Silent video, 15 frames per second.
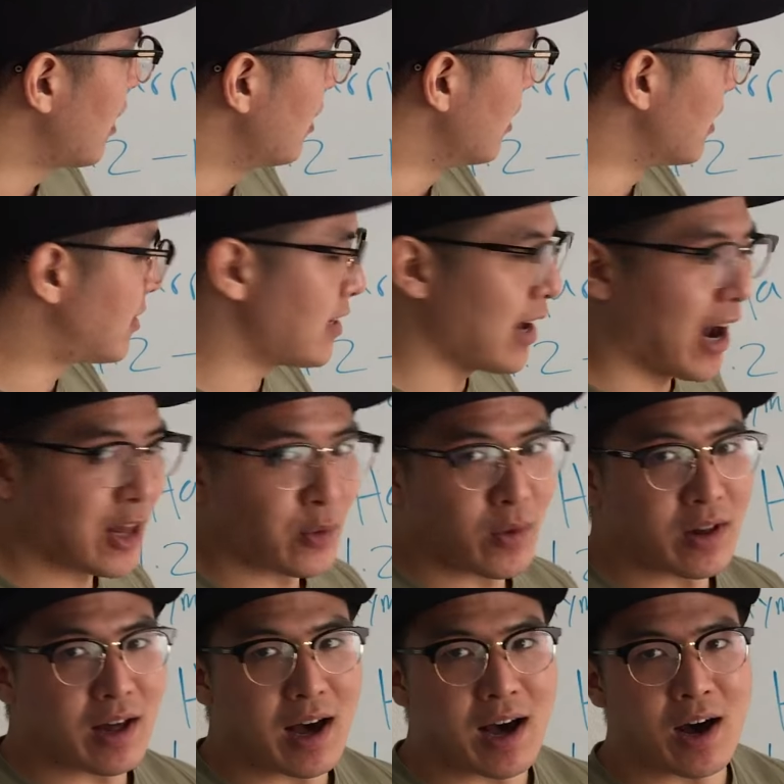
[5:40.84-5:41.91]
Let's say I
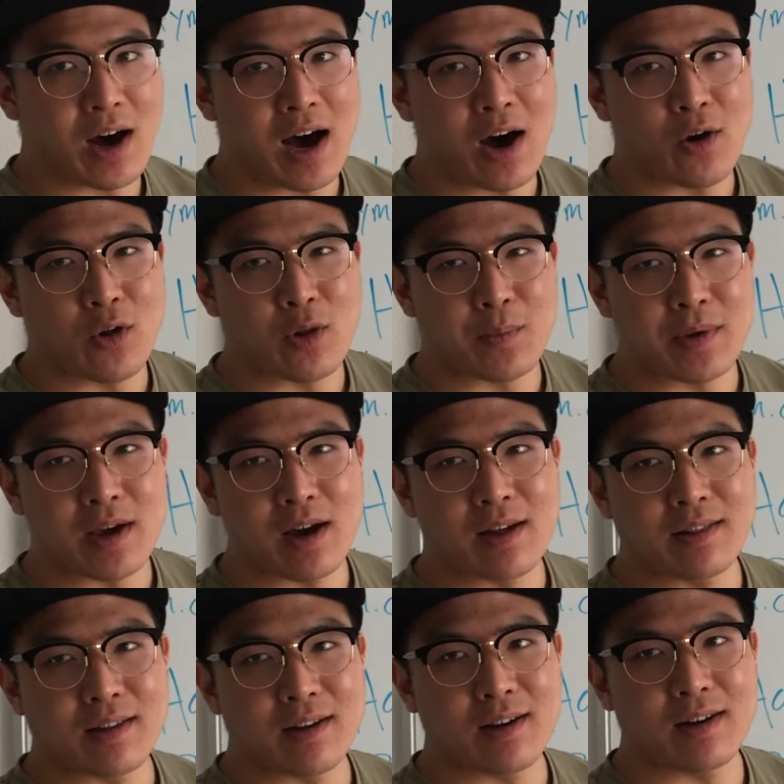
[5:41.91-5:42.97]
want to be
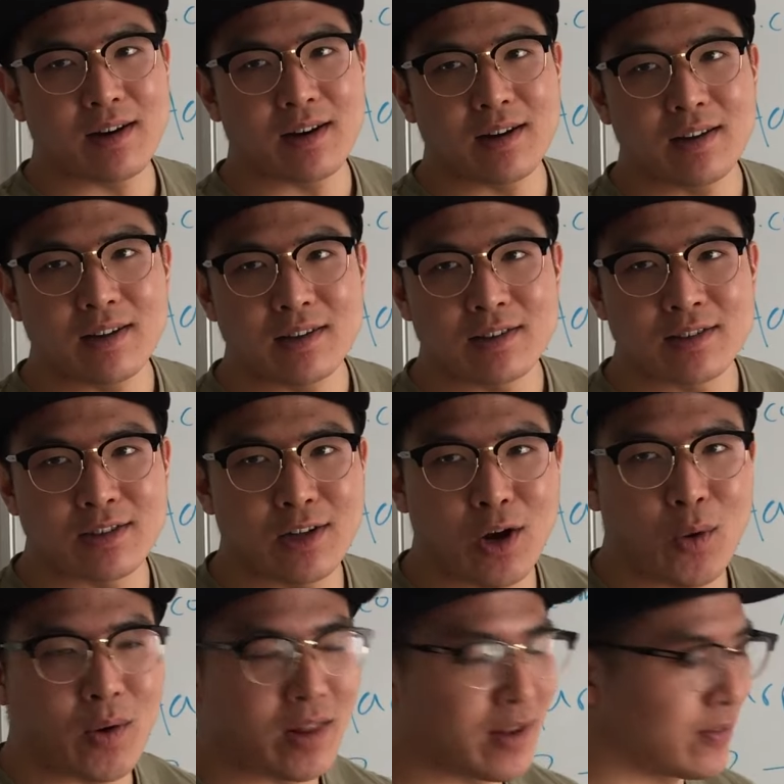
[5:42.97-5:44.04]
on the
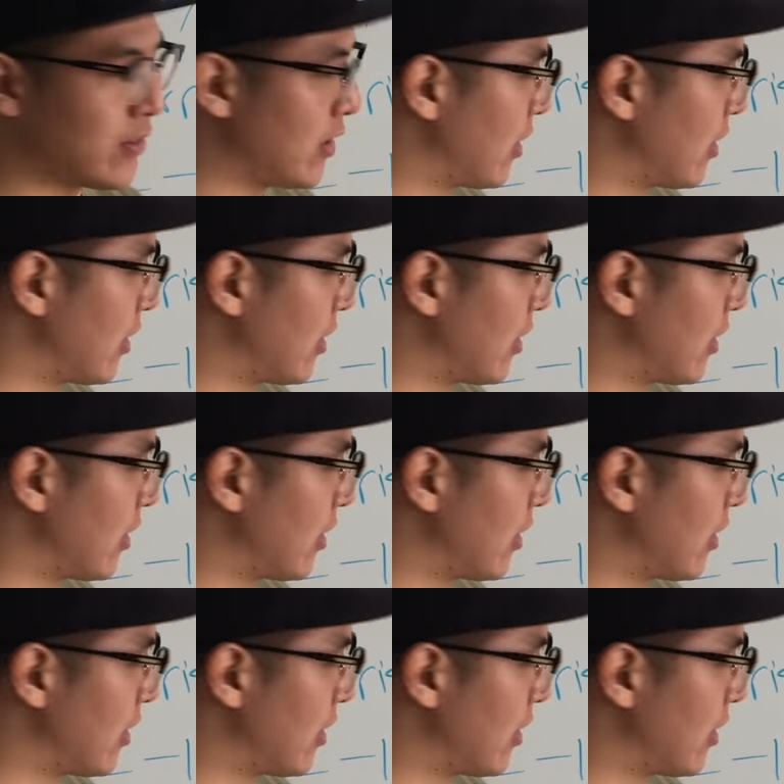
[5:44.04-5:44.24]
slow end of